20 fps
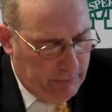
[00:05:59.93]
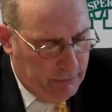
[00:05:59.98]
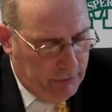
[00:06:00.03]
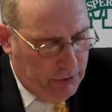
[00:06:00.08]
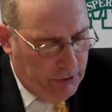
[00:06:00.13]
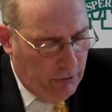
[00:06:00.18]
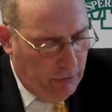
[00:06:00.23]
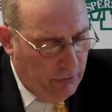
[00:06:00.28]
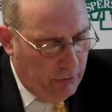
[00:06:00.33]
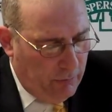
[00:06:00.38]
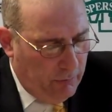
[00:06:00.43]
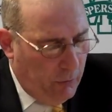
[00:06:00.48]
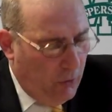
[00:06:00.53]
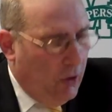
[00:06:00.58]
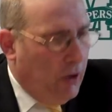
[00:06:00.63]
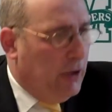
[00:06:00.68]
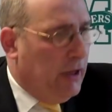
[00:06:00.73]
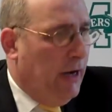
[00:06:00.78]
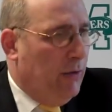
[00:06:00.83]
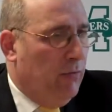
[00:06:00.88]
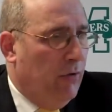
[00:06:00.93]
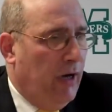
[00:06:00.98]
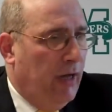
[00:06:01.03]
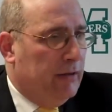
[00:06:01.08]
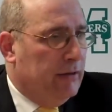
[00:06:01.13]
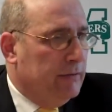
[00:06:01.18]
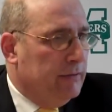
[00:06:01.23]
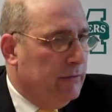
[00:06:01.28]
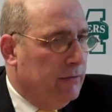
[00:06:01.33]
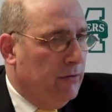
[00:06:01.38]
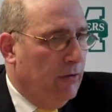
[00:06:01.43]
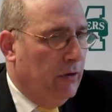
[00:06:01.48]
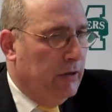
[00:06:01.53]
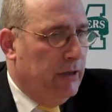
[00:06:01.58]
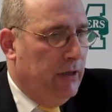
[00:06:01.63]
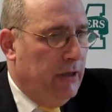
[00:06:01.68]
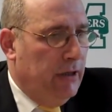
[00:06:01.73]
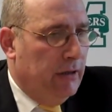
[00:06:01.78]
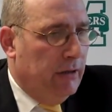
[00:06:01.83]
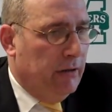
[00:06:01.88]
shooting the ball that well all
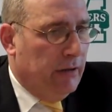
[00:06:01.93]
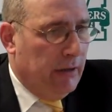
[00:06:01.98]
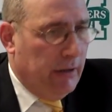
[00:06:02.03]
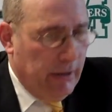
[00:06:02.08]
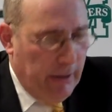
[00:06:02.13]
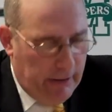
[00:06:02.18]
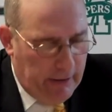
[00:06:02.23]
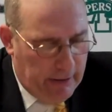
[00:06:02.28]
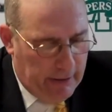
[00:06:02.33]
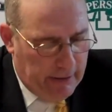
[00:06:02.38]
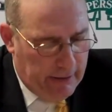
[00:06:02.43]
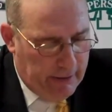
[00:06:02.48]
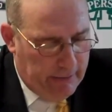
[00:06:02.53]
year, and